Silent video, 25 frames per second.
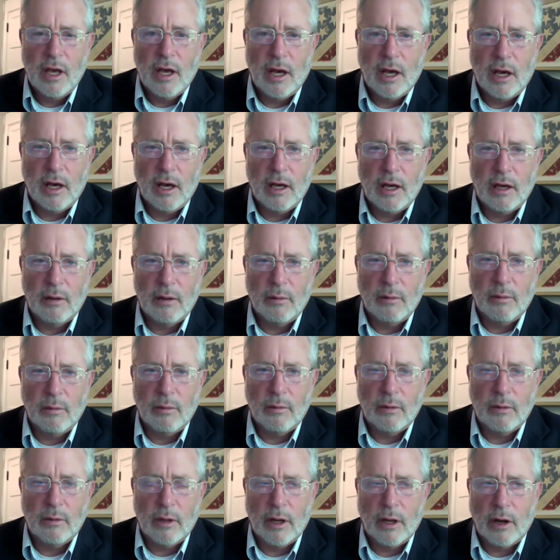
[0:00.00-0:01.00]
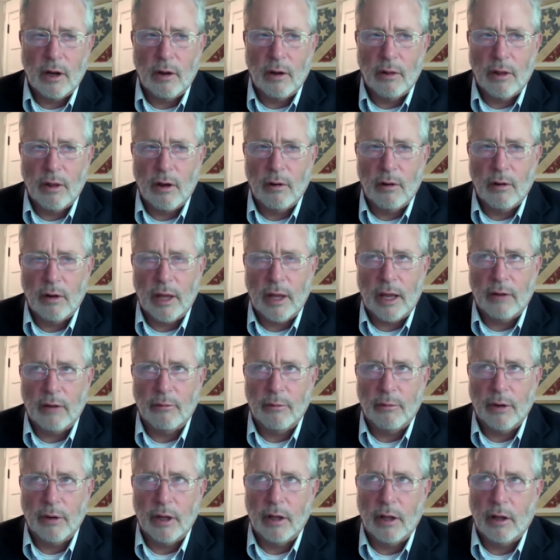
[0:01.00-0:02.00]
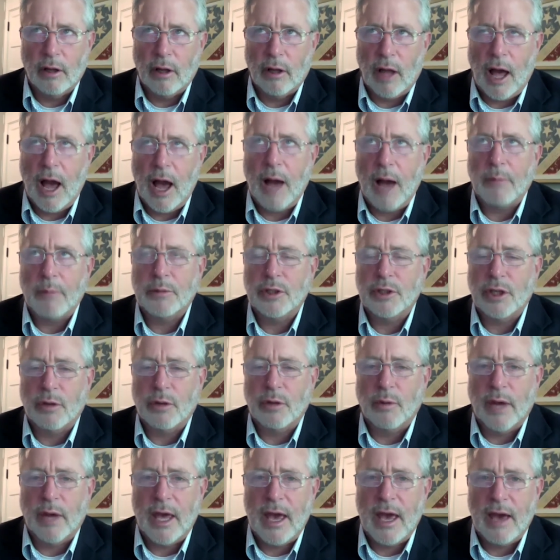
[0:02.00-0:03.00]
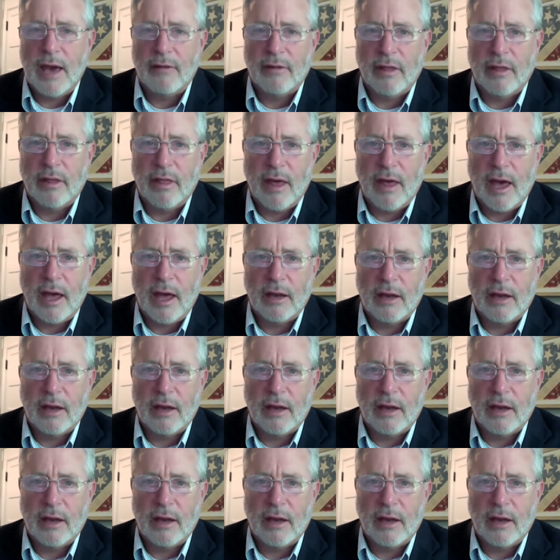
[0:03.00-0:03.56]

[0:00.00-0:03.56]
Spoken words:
The only real option we have in